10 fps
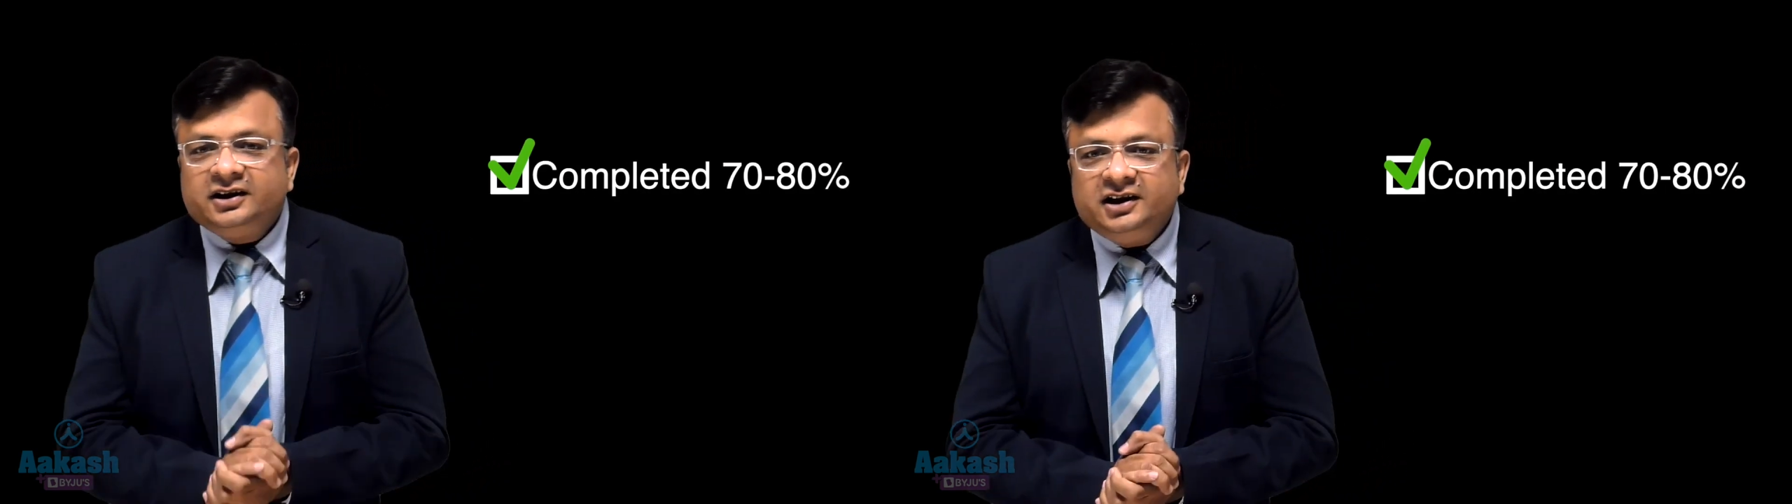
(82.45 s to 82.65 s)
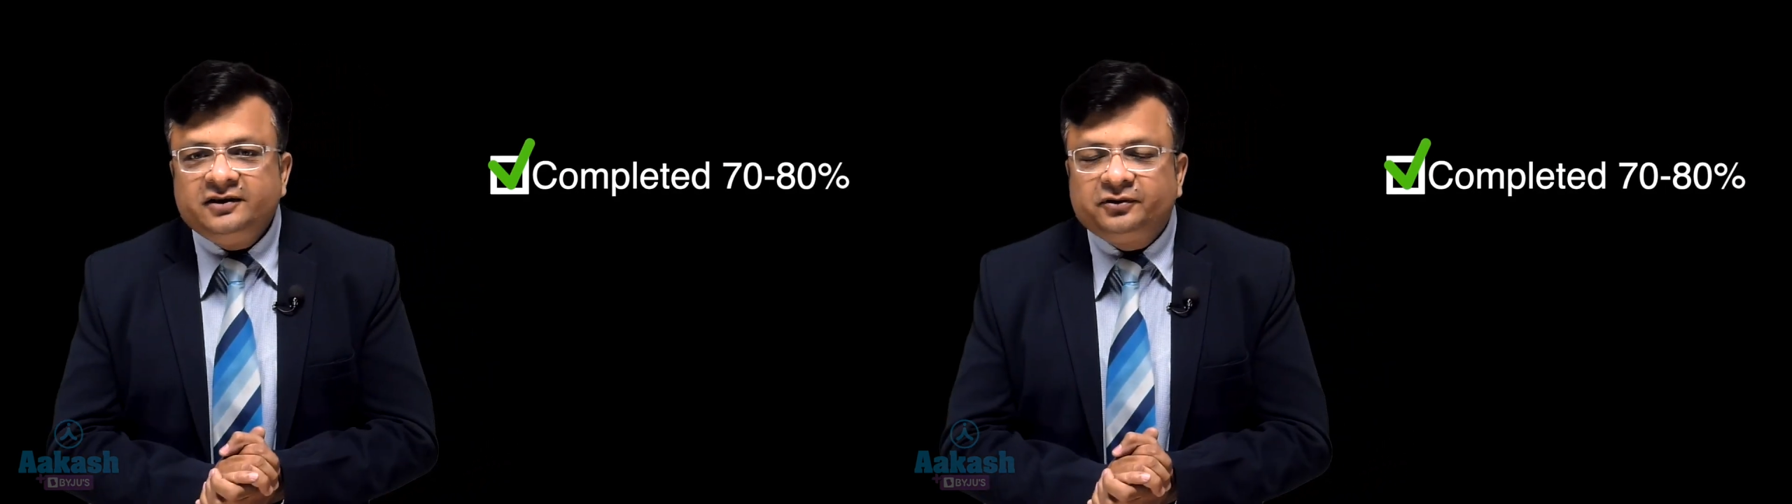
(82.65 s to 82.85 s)

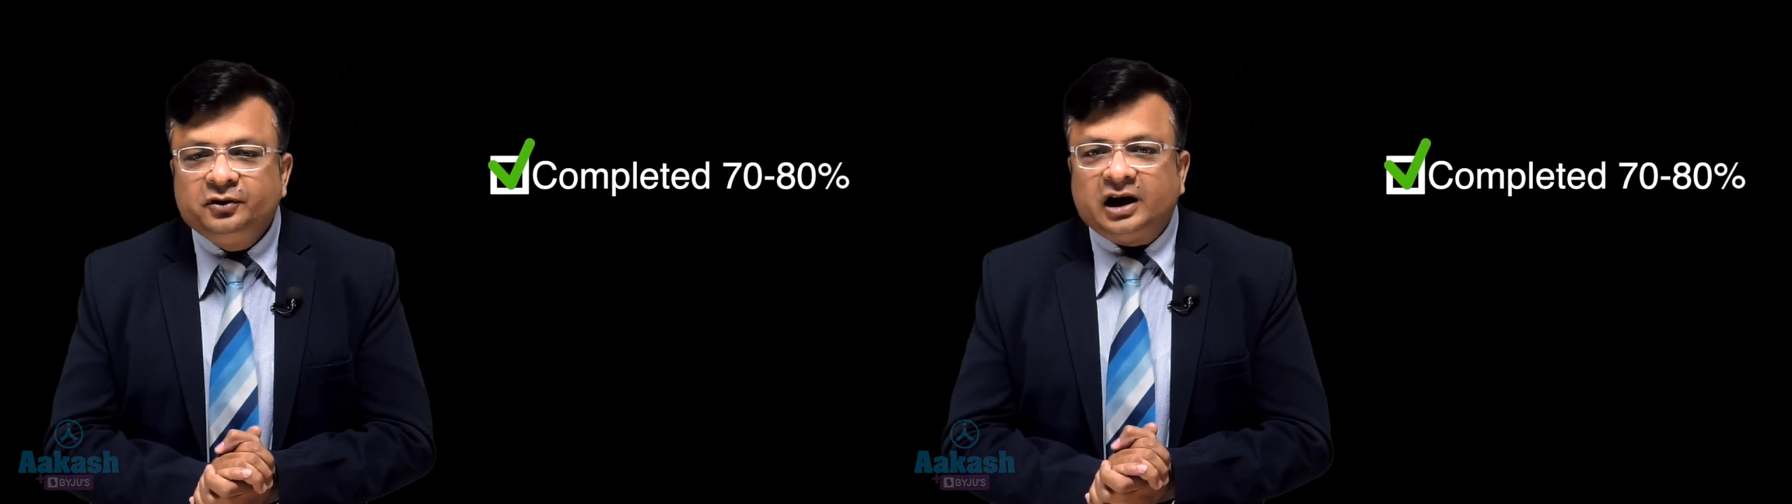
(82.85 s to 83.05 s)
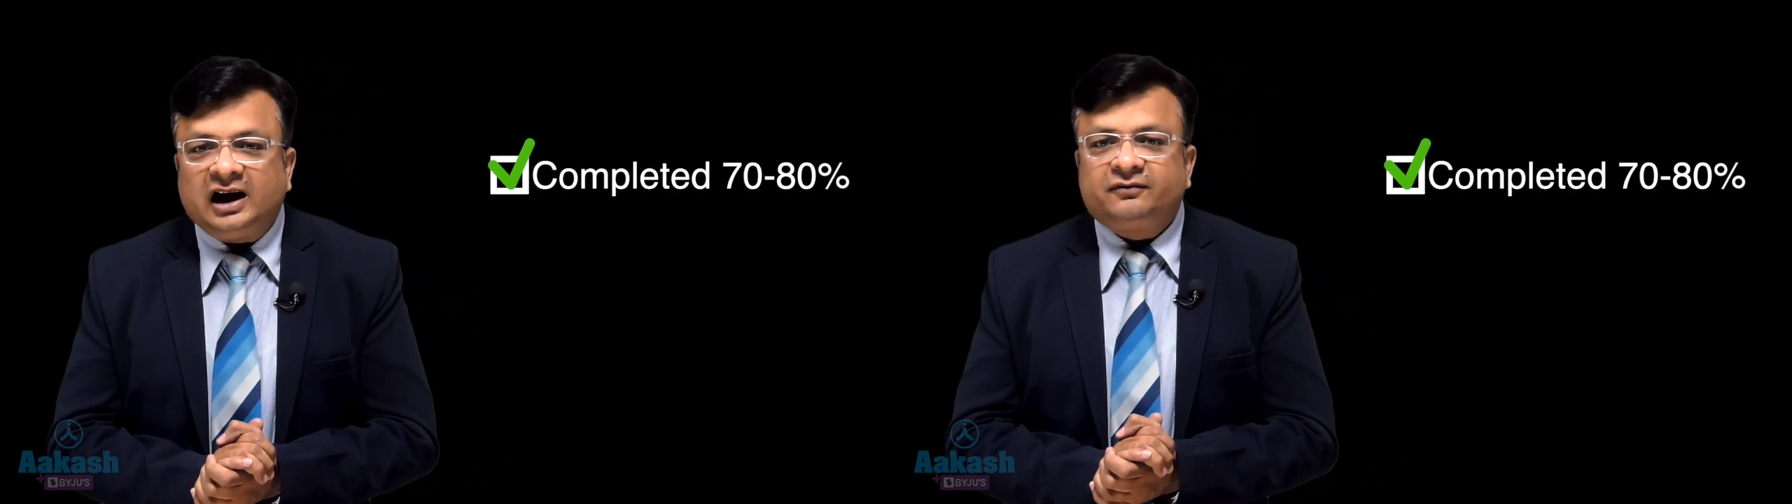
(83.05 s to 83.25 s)
if
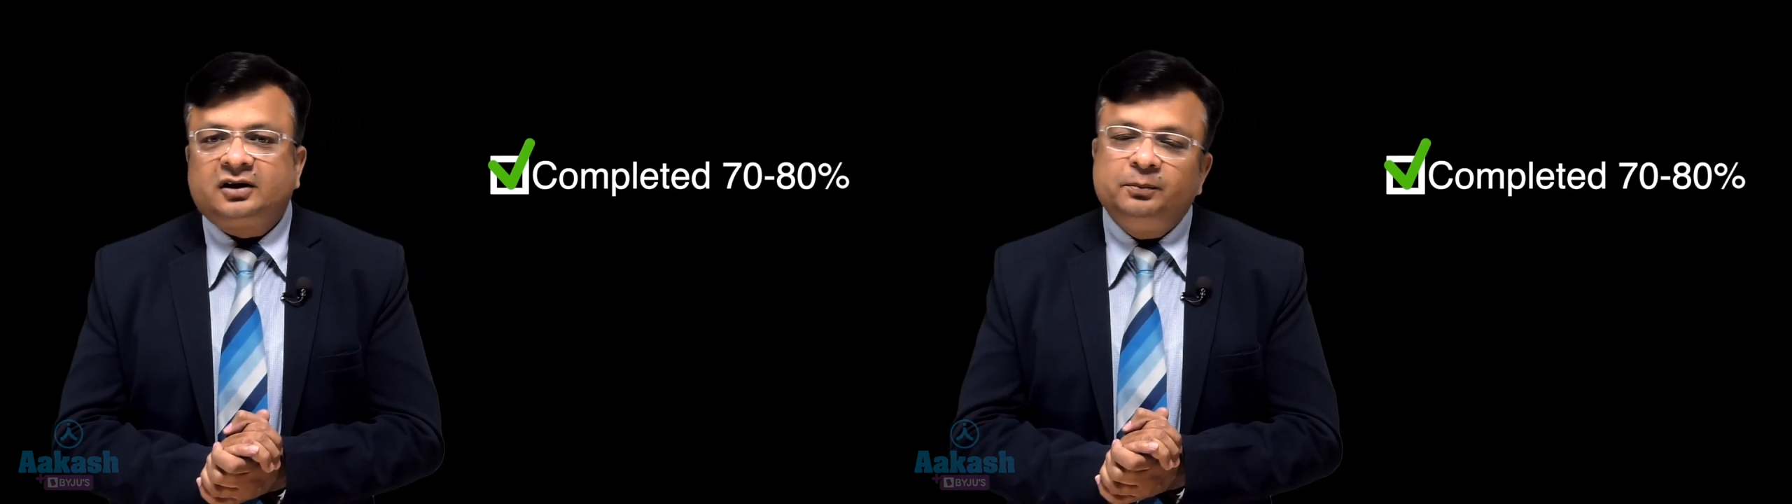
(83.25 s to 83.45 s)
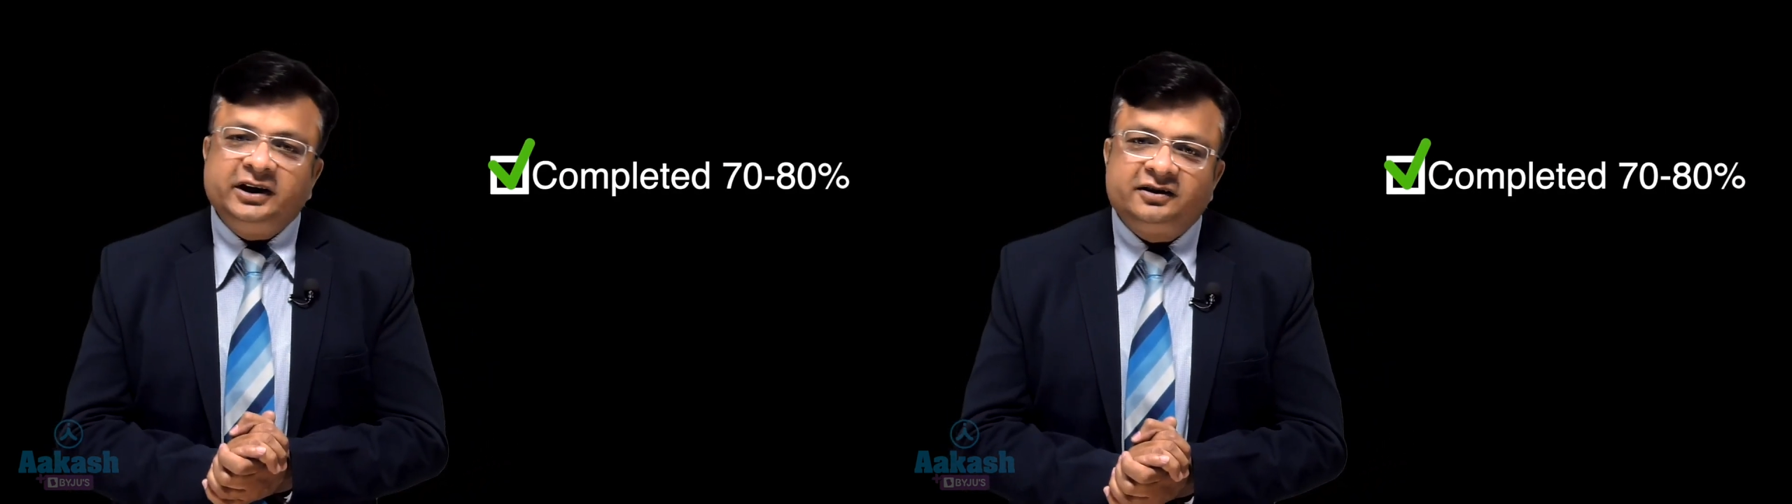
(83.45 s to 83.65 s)
you have
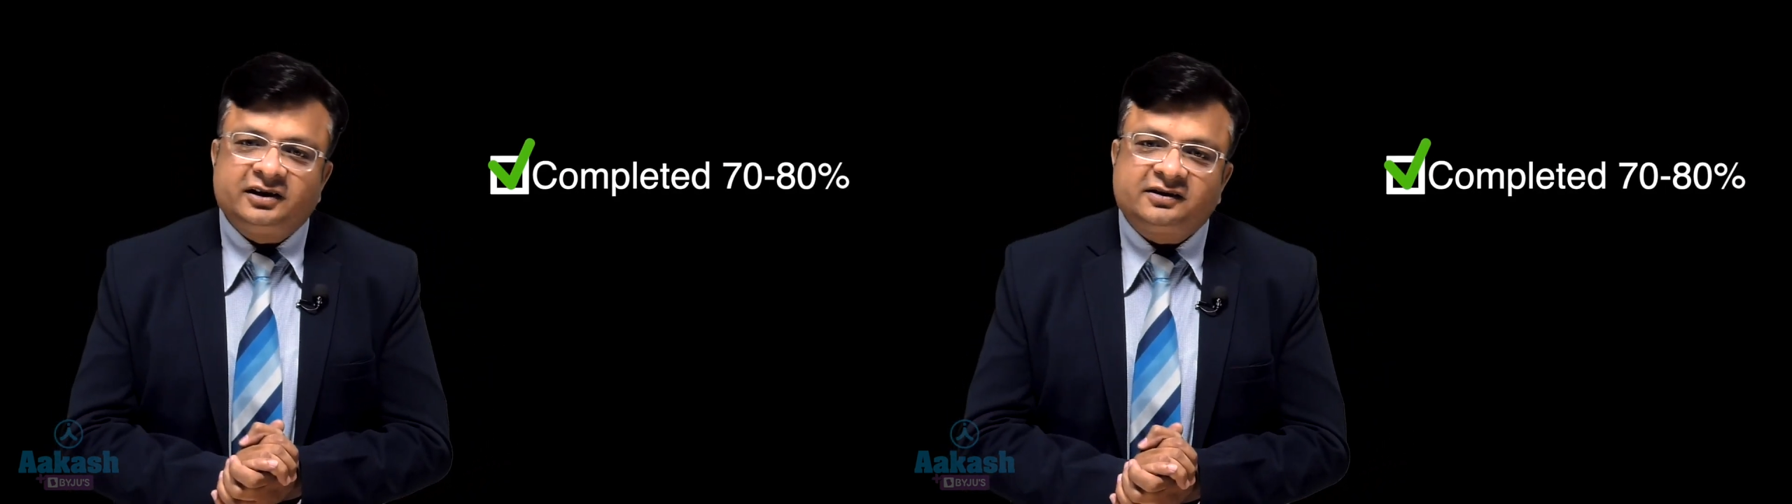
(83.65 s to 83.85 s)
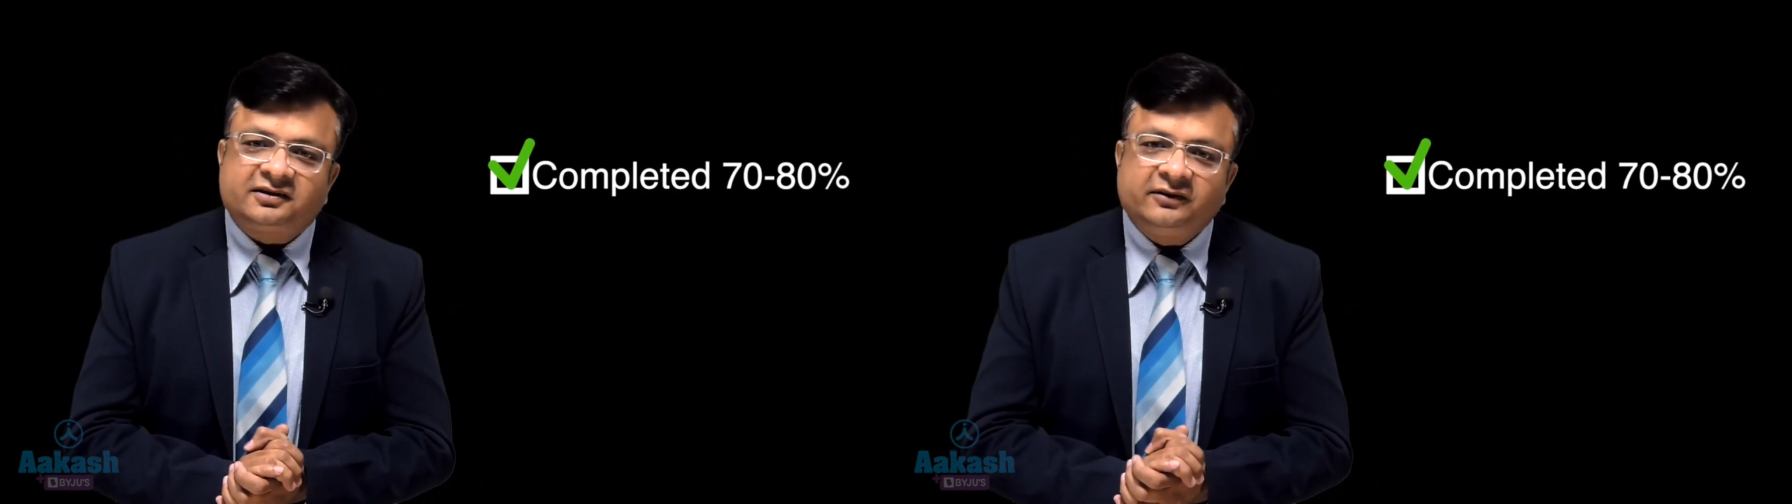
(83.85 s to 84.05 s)

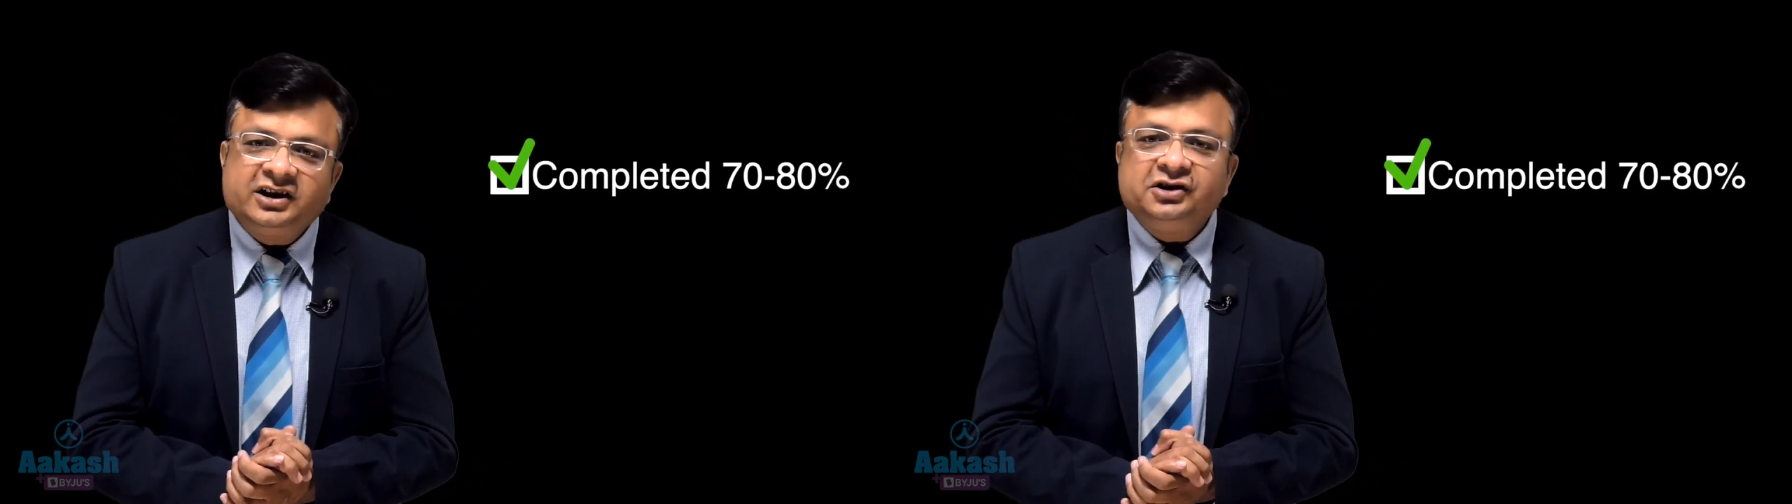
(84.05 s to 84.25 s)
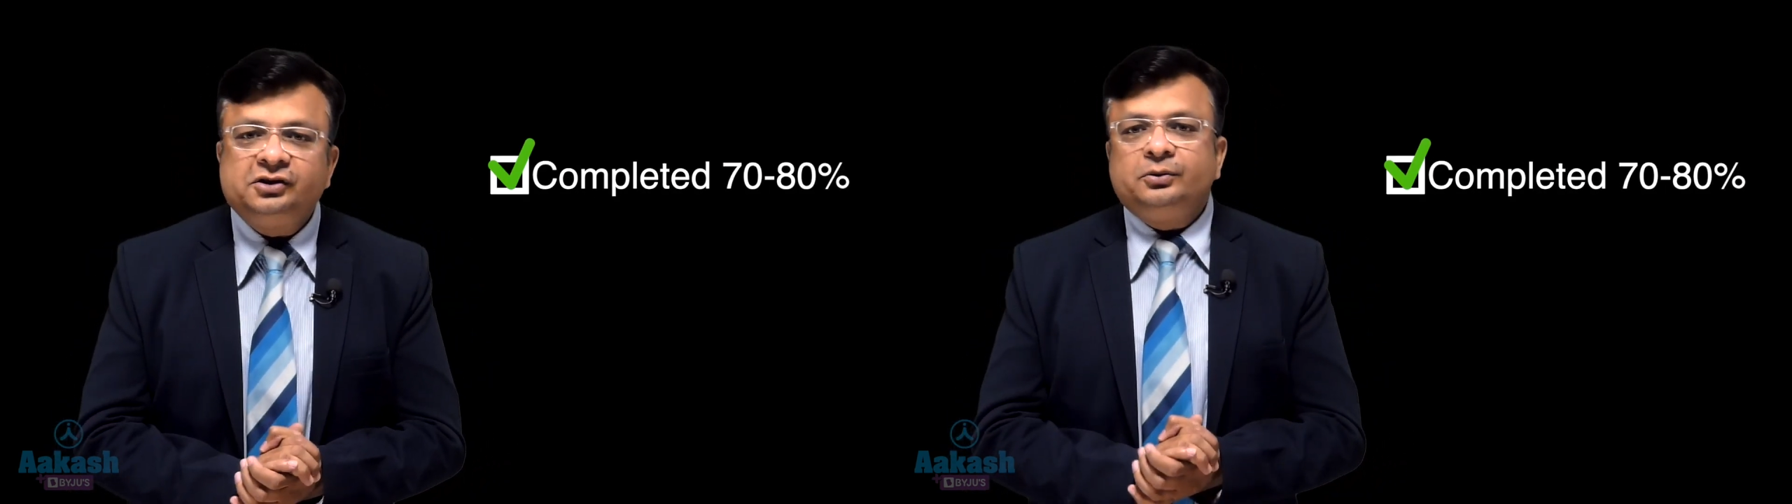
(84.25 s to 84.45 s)
completed
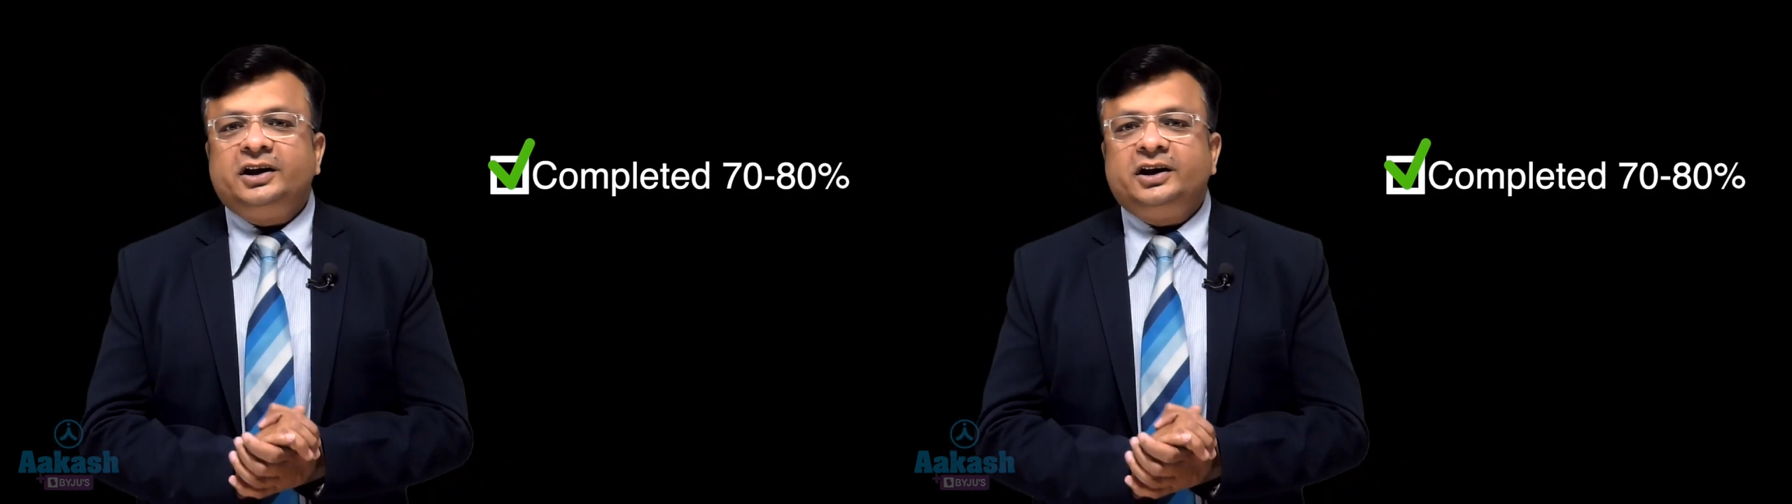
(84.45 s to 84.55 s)
70 to